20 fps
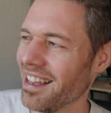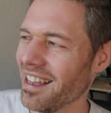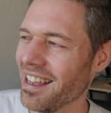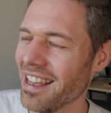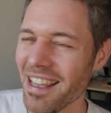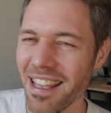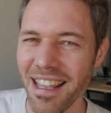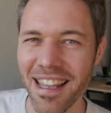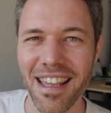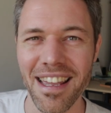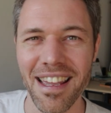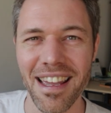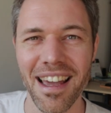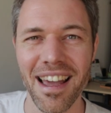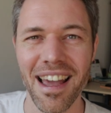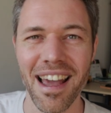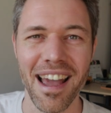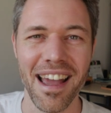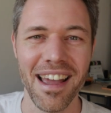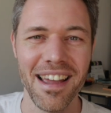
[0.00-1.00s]

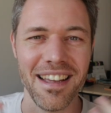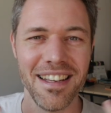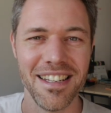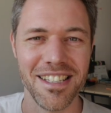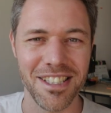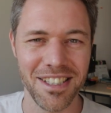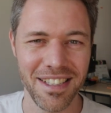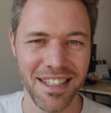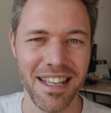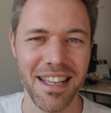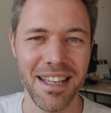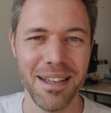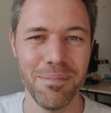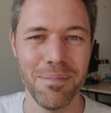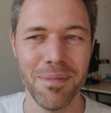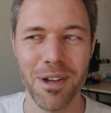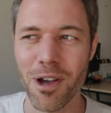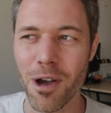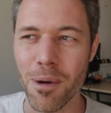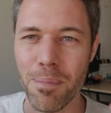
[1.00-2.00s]
he and his
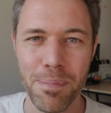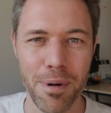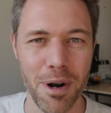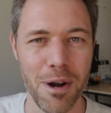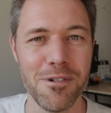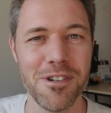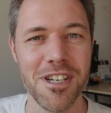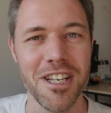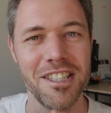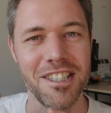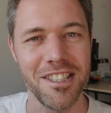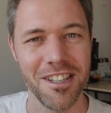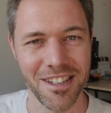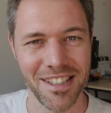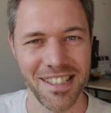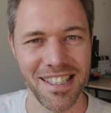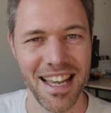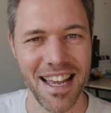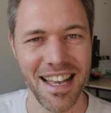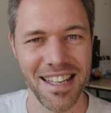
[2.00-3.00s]
team approaches
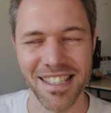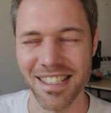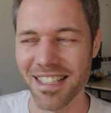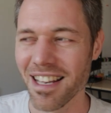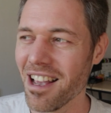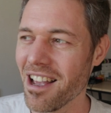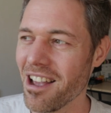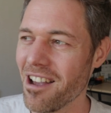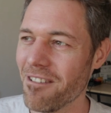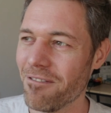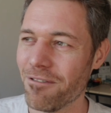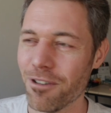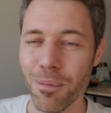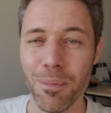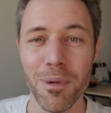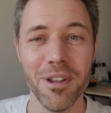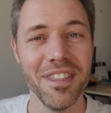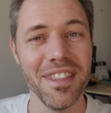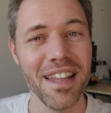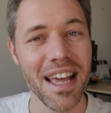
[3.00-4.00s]
success
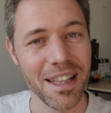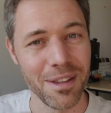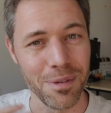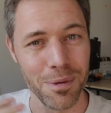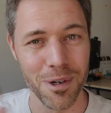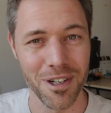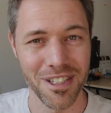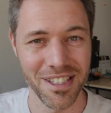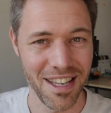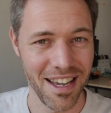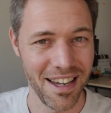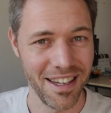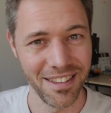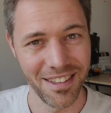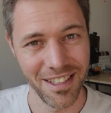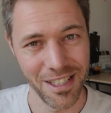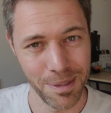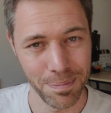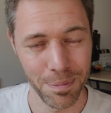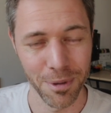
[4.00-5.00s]
from a network
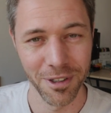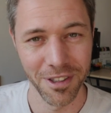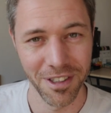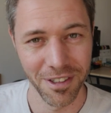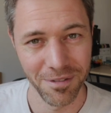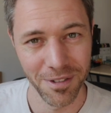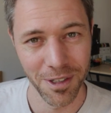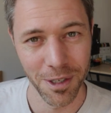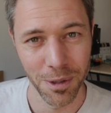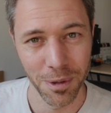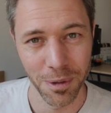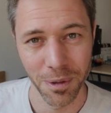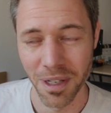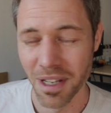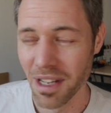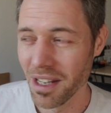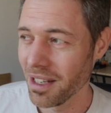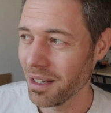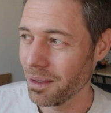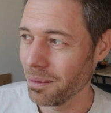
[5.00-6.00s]
scientist point of view.
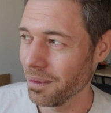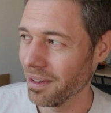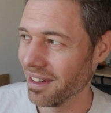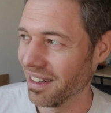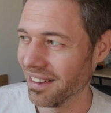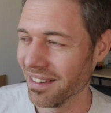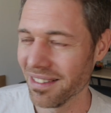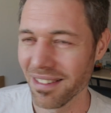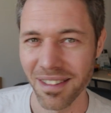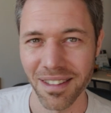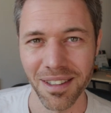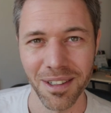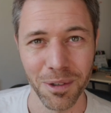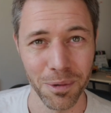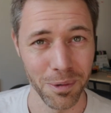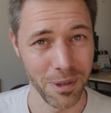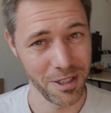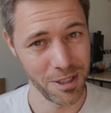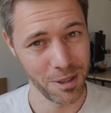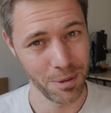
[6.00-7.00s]
Well,
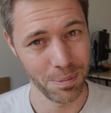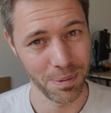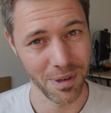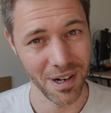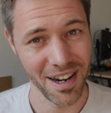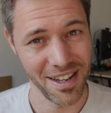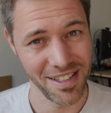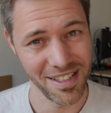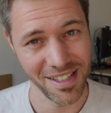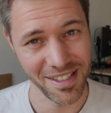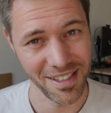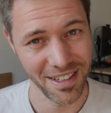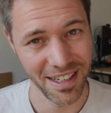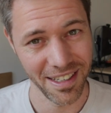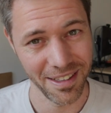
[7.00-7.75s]
what a surprise, isn't